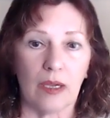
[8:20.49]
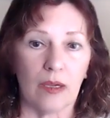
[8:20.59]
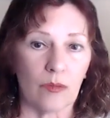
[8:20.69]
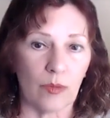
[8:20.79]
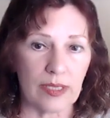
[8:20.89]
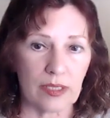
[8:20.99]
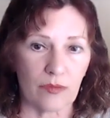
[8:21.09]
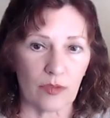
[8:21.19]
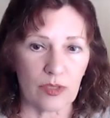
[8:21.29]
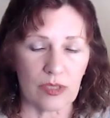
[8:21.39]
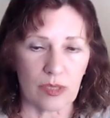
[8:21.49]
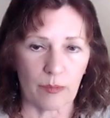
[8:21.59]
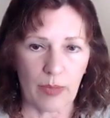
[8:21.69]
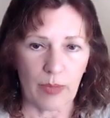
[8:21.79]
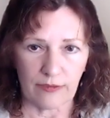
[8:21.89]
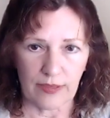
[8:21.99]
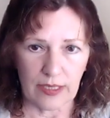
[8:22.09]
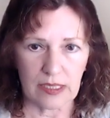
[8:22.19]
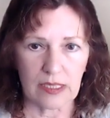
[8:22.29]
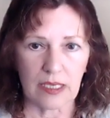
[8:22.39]
risk versus the
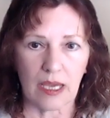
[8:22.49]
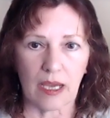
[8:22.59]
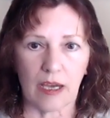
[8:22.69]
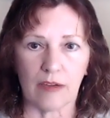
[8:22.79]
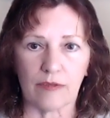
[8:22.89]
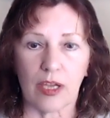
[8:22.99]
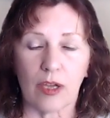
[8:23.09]
benefits of